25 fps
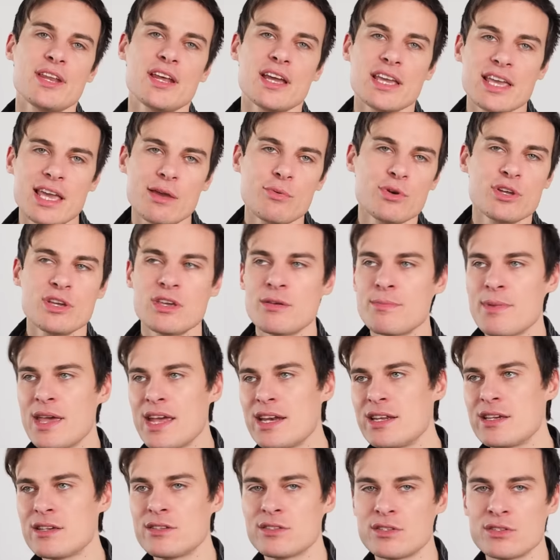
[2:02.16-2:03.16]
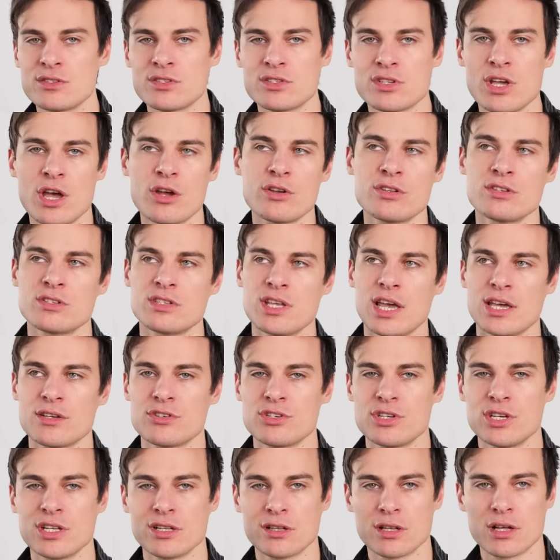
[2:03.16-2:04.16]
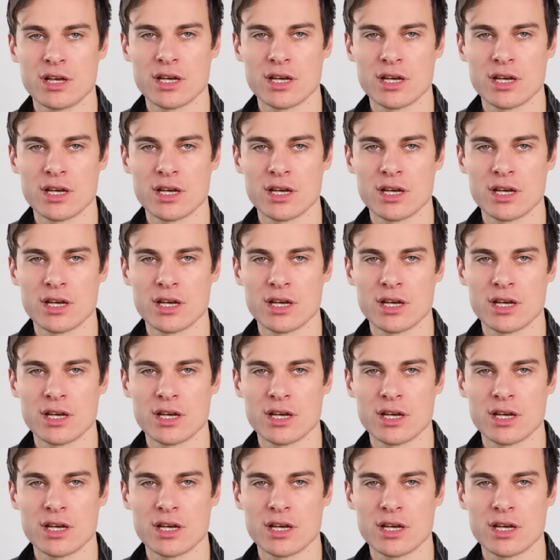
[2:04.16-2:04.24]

mean, I get when comedians and stoners say shit